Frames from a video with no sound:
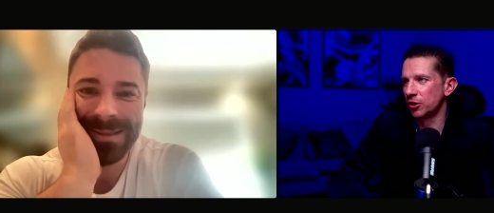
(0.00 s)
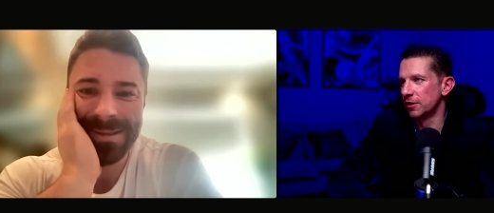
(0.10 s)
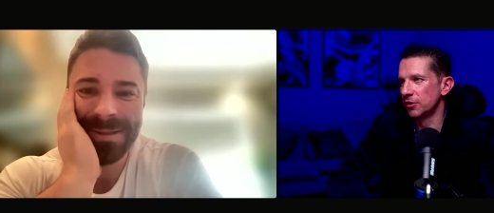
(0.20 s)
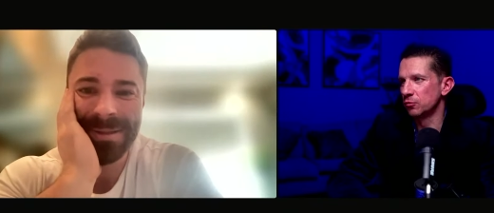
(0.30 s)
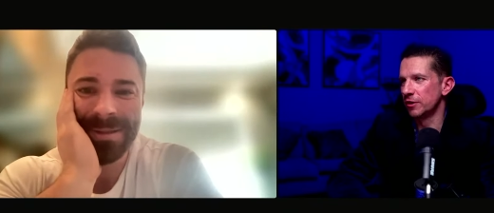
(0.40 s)

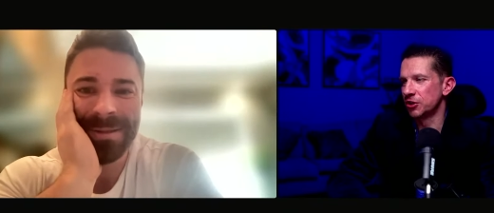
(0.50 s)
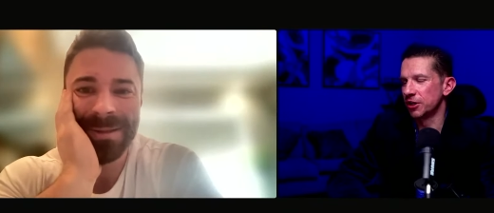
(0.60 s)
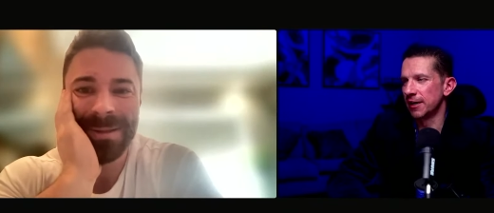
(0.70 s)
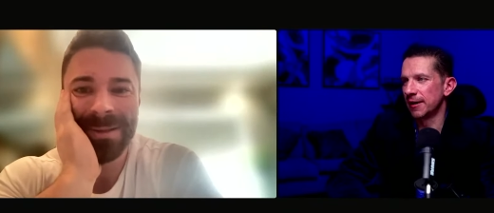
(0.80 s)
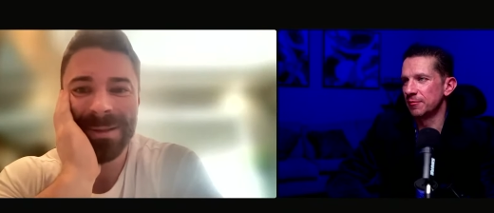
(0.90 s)
Speaker 1: Loads of weird
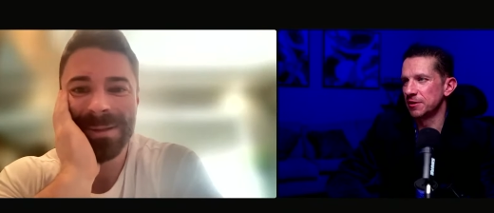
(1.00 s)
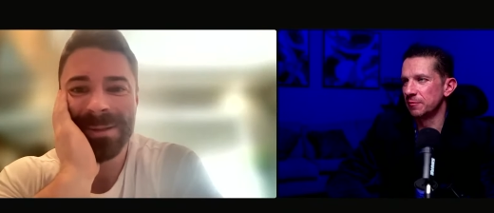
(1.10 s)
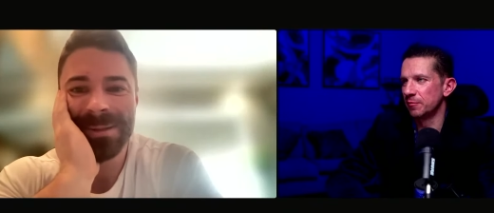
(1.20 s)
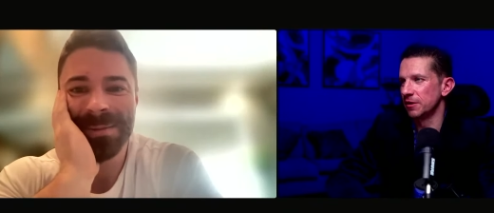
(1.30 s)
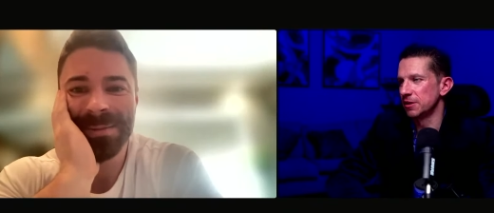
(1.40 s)
shit happens
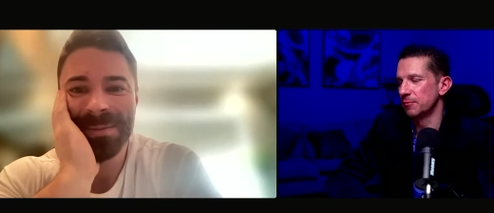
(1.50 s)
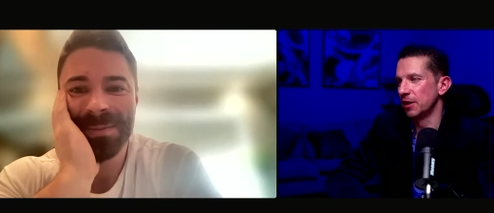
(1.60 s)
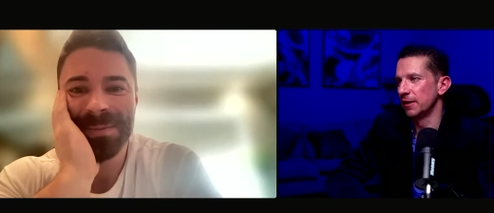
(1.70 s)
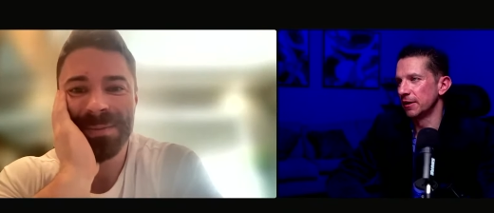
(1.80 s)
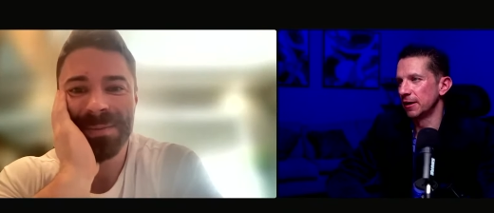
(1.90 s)
in, in these
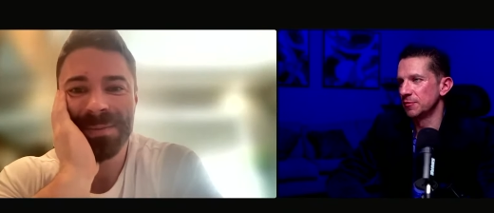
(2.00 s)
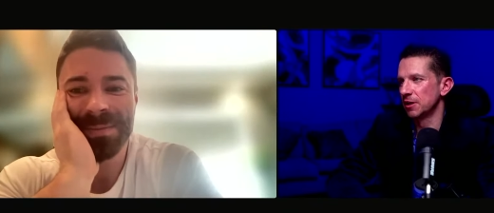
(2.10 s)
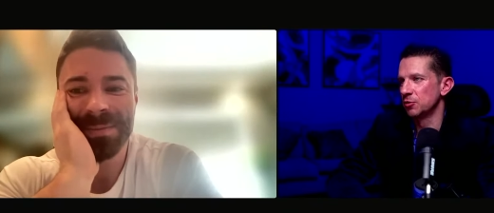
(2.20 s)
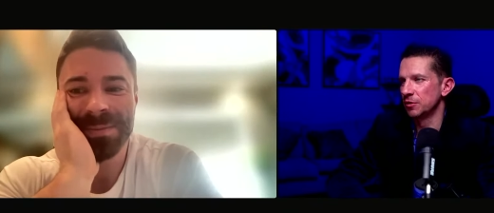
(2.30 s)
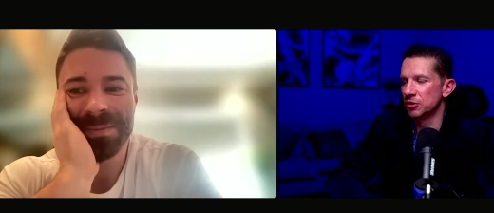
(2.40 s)
Berlin clubs. I
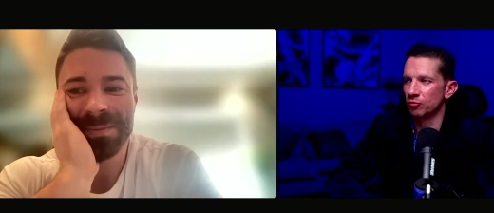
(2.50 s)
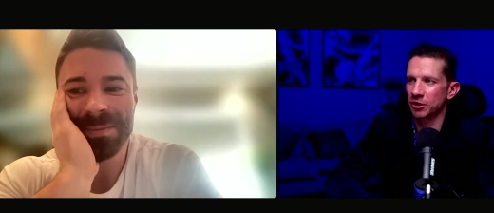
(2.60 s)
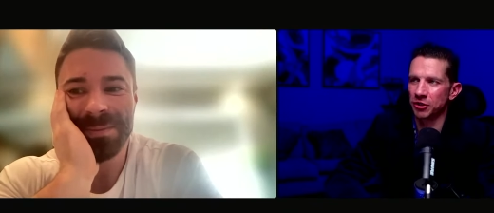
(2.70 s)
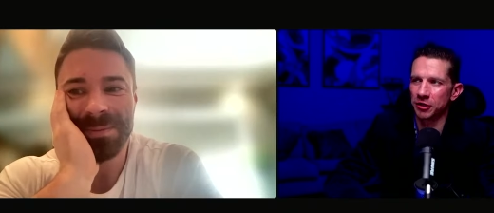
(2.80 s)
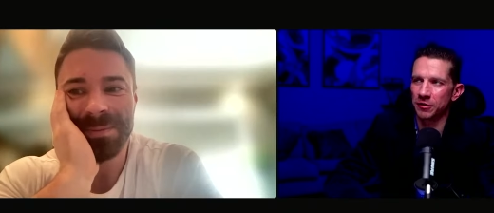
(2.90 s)
was with this
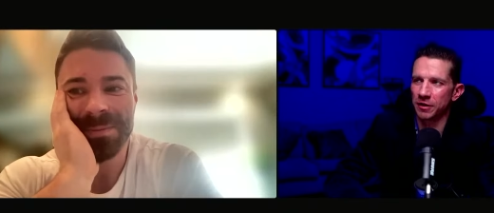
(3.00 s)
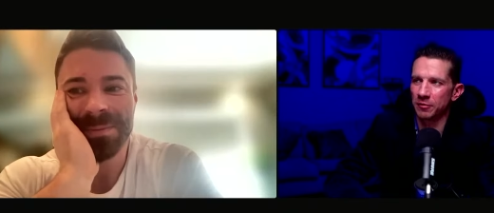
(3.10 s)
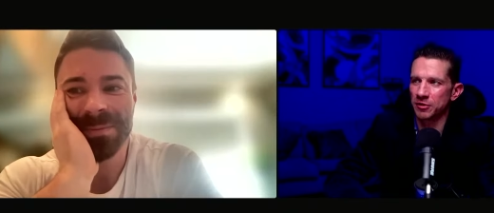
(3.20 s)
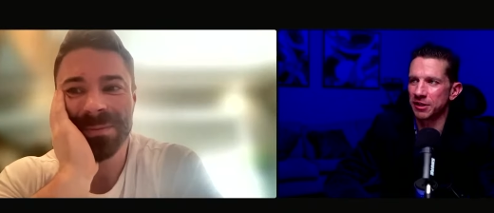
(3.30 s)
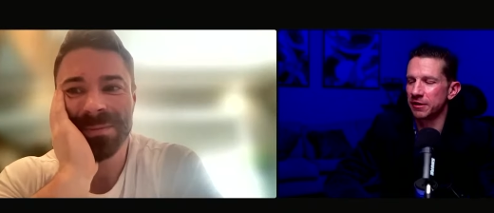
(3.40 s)
Russian girl that I
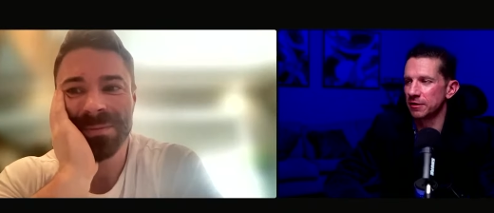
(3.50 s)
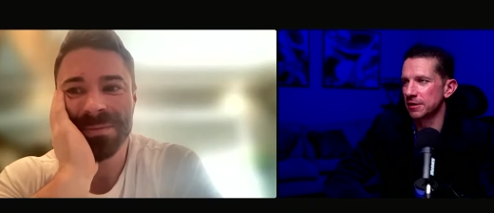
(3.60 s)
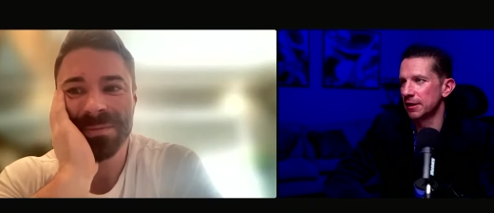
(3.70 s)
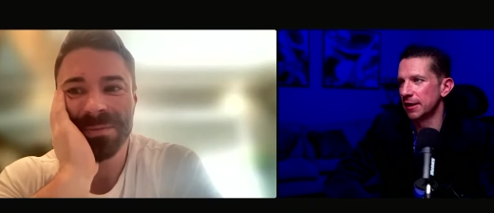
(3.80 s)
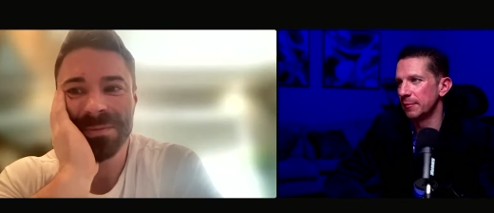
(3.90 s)
was seeing at the
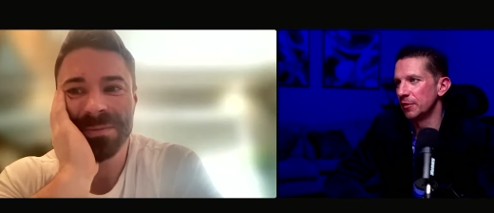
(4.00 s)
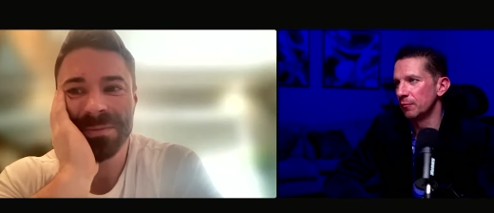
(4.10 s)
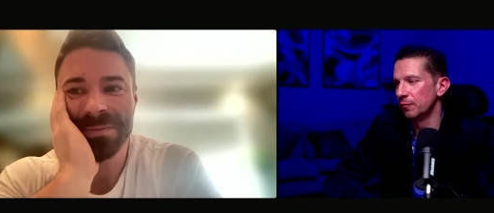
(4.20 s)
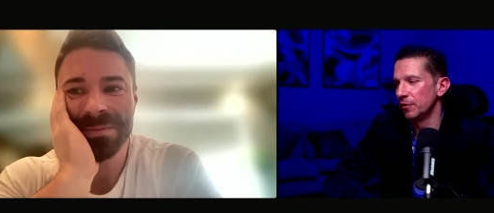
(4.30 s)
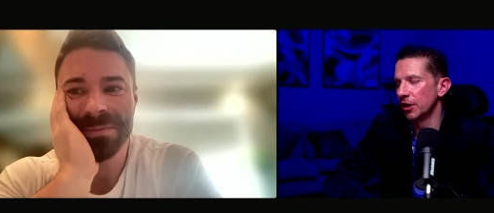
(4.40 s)
time, and,
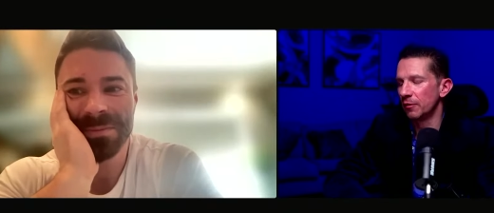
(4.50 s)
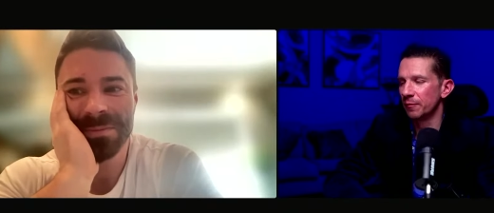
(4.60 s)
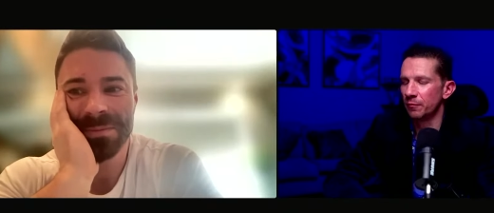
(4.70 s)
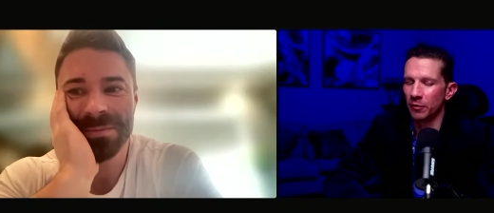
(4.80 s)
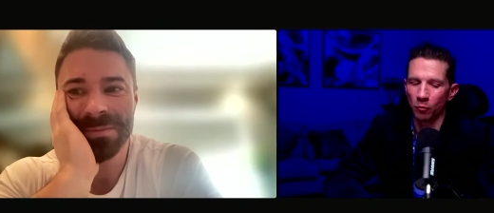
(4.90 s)
you know,
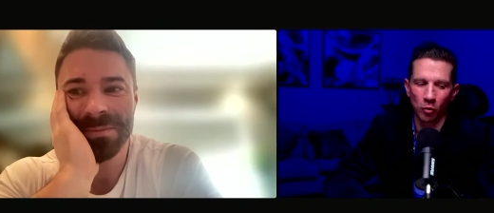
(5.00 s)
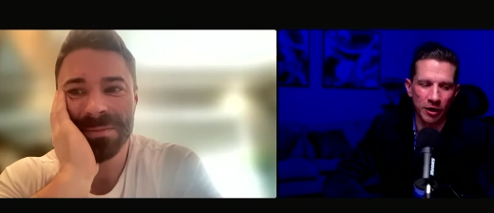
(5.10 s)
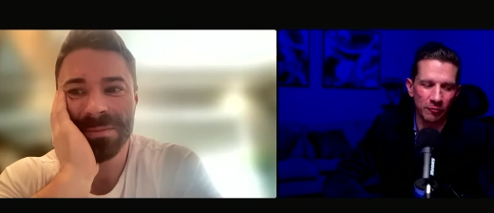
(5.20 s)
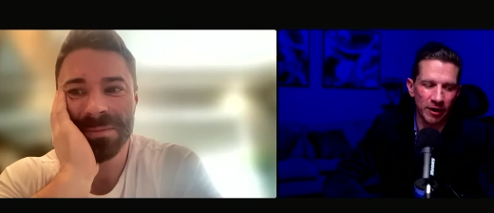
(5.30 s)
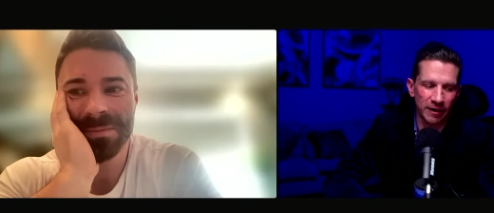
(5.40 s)
we were
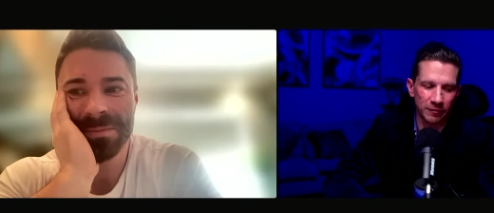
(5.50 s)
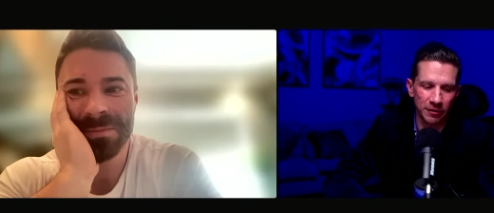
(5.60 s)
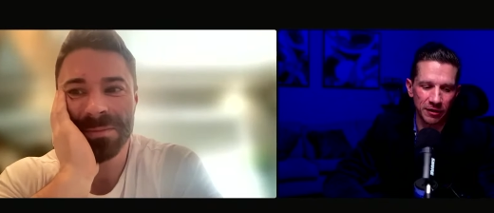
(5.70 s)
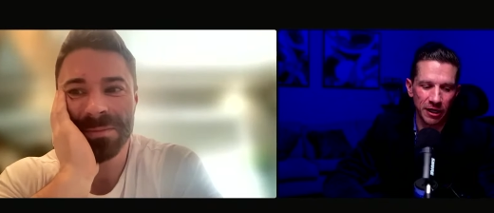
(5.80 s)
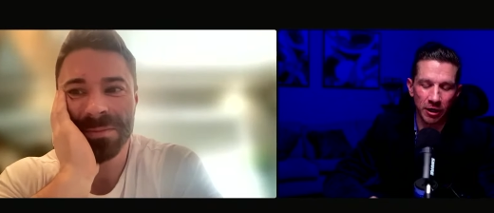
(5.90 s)
walking around,
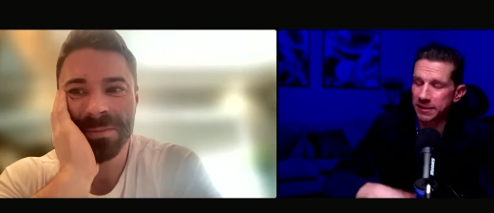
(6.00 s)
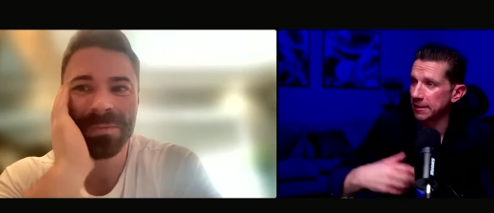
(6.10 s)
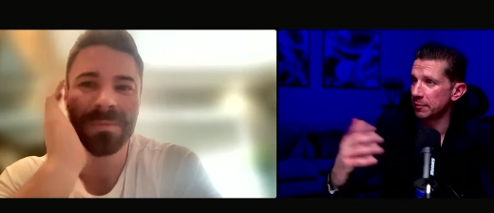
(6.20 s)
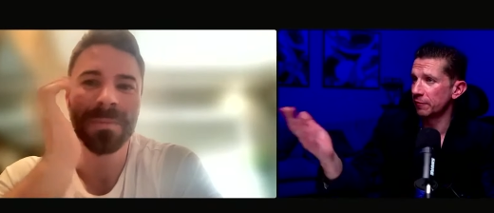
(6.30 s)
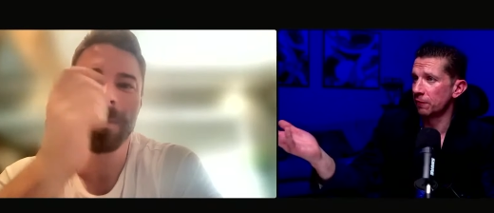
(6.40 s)
and, yeah, I'd
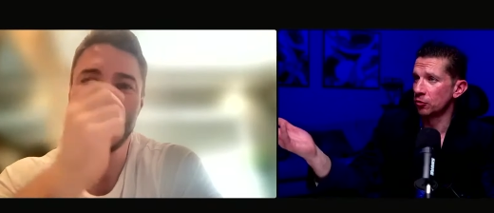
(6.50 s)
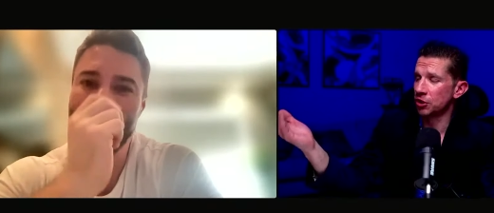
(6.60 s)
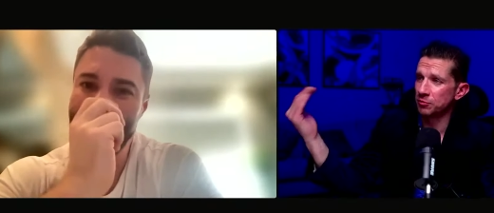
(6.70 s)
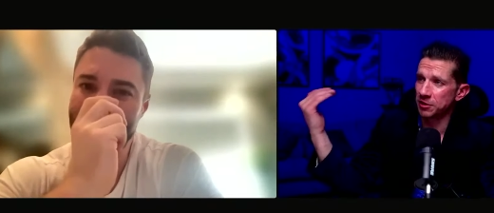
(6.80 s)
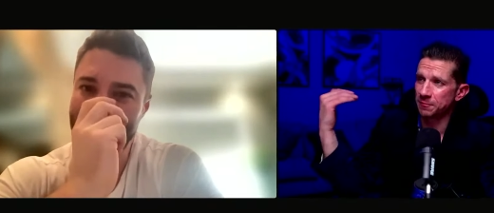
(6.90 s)
seen them before.
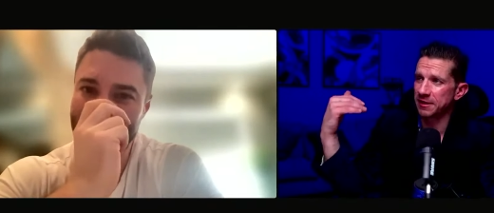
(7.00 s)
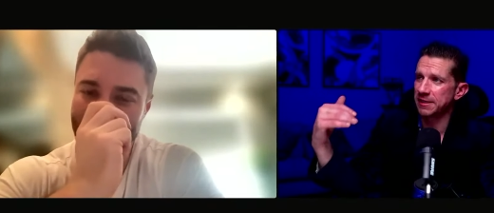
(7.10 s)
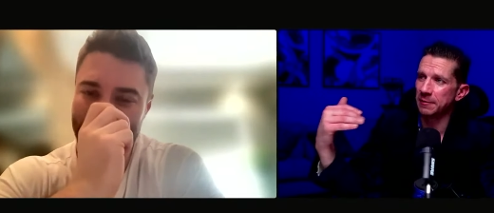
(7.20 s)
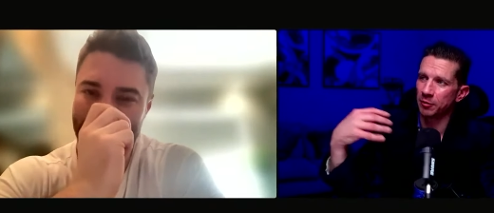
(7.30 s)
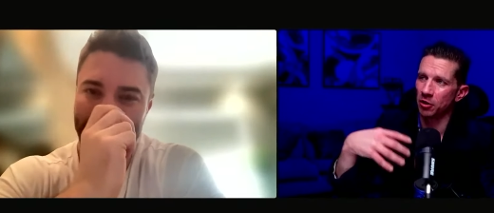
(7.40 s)
She was this
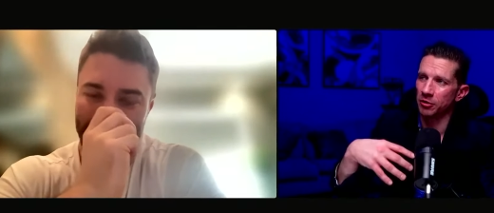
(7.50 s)
petite, blonde